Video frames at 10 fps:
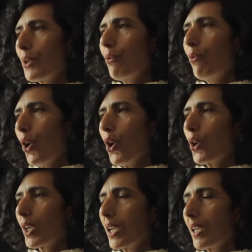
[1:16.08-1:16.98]
a
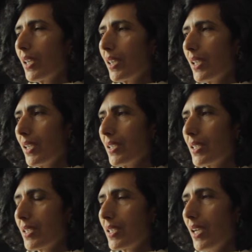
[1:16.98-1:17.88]
rock
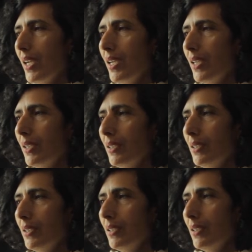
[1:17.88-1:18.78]
that's
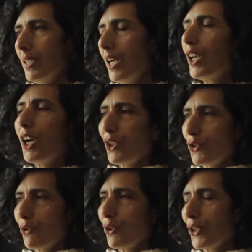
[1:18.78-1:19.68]
uh, a large
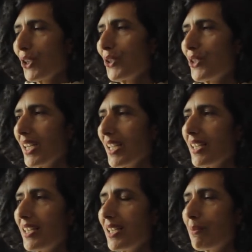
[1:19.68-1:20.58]
rock, usually,
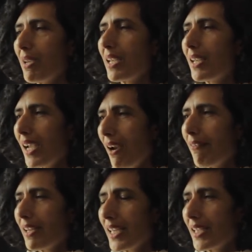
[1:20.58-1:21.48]
that's been
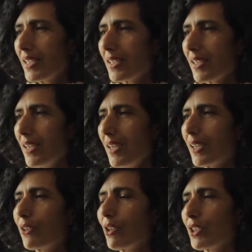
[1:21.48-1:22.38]
carried
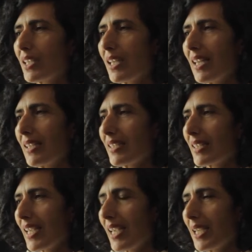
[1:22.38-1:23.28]
across the
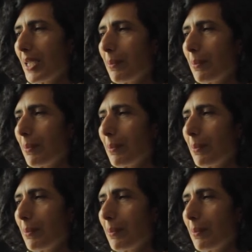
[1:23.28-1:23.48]
landscape,